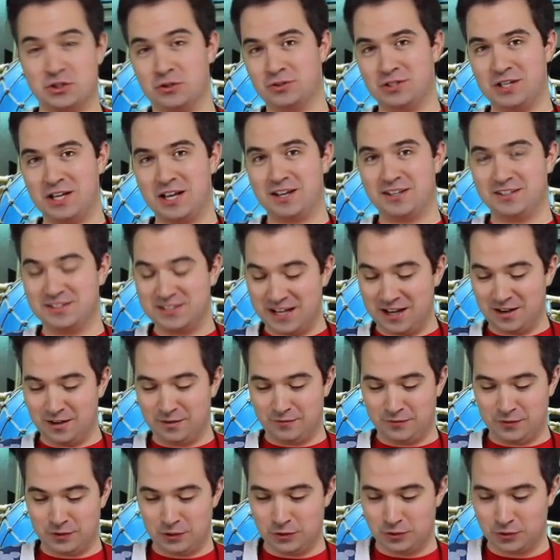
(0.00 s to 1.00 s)
So take it down
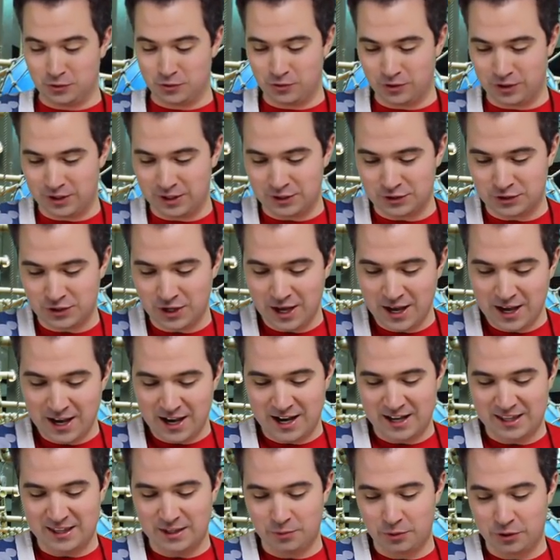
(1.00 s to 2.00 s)
a few degrees,
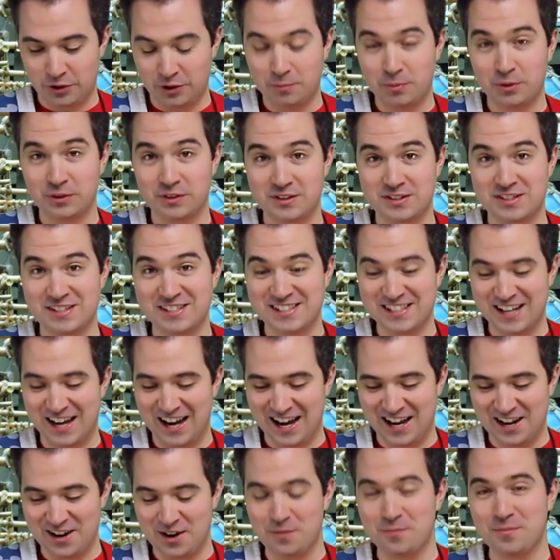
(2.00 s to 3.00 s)
and then we're gonna put this
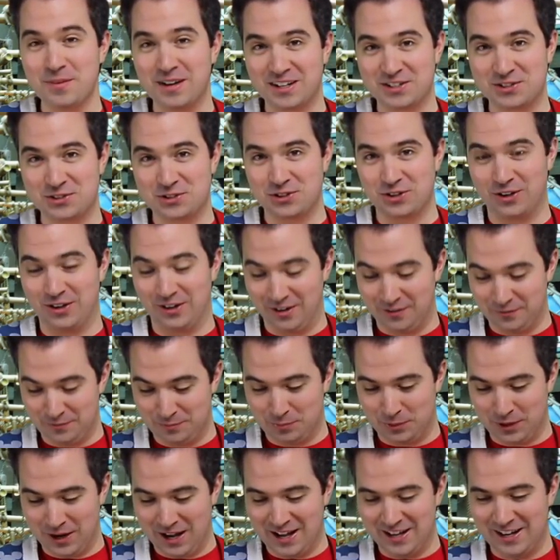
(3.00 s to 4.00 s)
entire mixture of
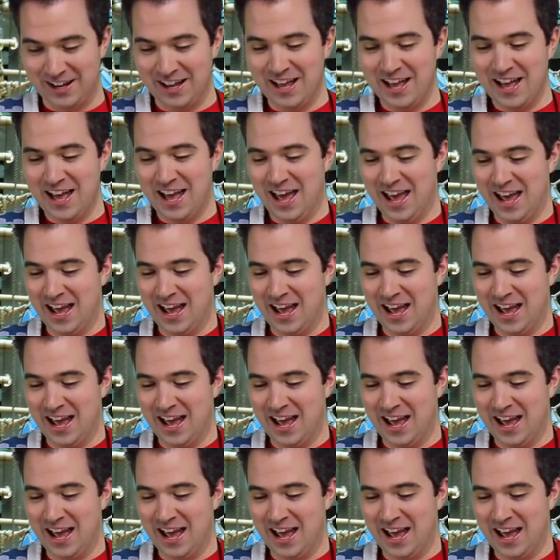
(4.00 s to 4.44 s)
bread